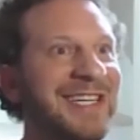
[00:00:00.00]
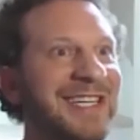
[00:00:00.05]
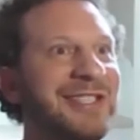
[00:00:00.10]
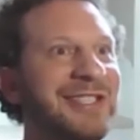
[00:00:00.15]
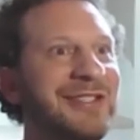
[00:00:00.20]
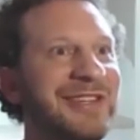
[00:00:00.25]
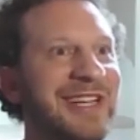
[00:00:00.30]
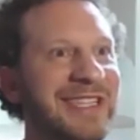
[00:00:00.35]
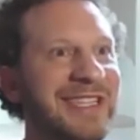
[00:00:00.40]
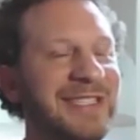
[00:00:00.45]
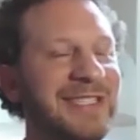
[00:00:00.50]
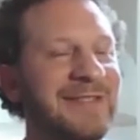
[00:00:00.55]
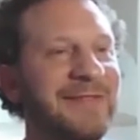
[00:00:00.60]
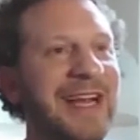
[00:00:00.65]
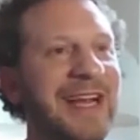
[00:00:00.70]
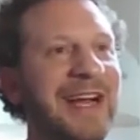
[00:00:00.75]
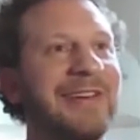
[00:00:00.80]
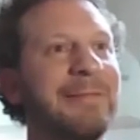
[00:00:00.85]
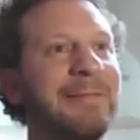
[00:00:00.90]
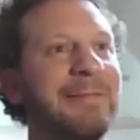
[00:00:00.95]
You get this
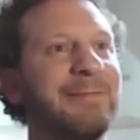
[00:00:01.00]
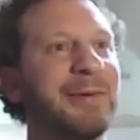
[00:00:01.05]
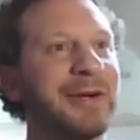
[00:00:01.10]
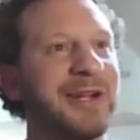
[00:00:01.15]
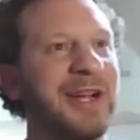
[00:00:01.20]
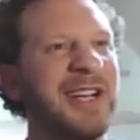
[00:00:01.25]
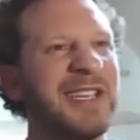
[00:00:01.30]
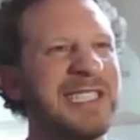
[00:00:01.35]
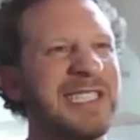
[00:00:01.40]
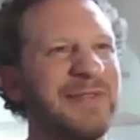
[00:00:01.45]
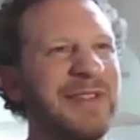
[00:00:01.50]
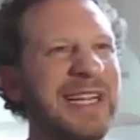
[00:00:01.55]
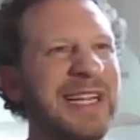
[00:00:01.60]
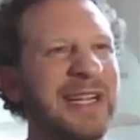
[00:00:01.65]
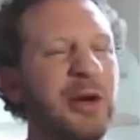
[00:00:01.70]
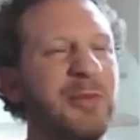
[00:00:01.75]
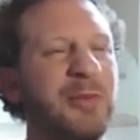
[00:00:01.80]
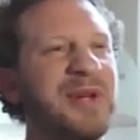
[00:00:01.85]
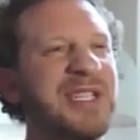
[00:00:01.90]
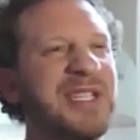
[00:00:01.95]
very percussive, like
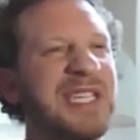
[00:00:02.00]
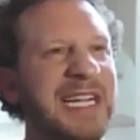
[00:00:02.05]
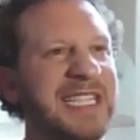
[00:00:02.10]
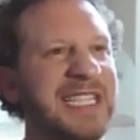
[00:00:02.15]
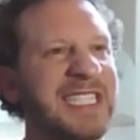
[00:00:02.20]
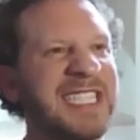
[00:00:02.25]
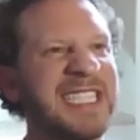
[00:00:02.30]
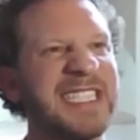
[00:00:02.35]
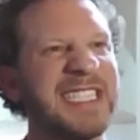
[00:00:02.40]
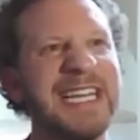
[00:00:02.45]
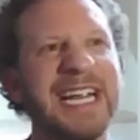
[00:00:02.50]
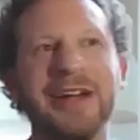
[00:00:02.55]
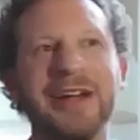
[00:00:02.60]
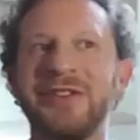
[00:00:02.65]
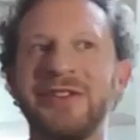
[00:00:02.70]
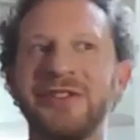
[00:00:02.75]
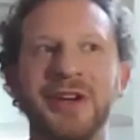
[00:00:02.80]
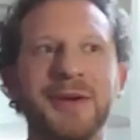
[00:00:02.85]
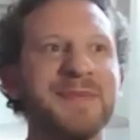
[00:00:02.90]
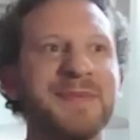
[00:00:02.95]
almost like a
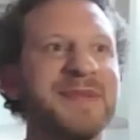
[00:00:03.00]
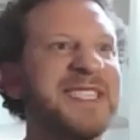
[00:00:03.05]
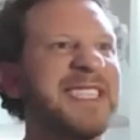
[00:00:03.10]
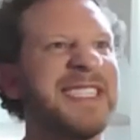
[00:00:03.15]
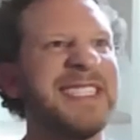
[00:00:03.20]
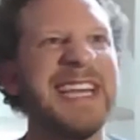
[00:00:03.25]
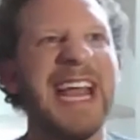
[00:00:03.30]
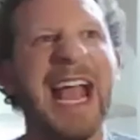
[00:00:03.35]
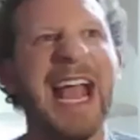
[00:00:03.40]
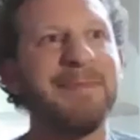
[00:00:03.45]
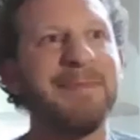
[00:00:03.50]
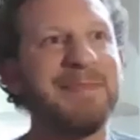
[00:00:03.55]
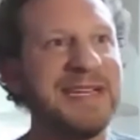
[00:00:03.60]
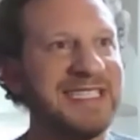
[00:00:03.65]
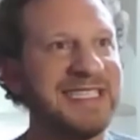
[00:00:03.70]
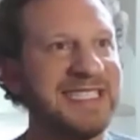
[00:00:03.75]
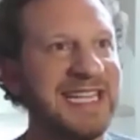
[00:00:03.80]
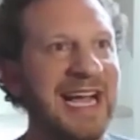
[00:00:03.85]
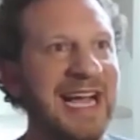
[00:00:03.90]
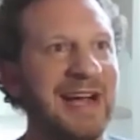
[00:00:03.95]
snare drum snappy
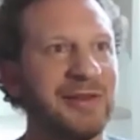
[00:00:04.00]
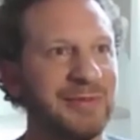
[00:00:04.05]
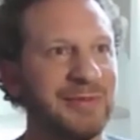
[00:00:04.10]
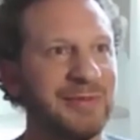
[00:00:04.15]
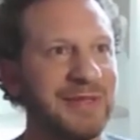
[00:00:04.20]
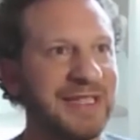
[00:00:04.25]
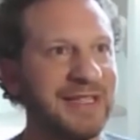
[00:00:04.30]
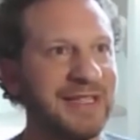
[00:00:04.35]
sound with the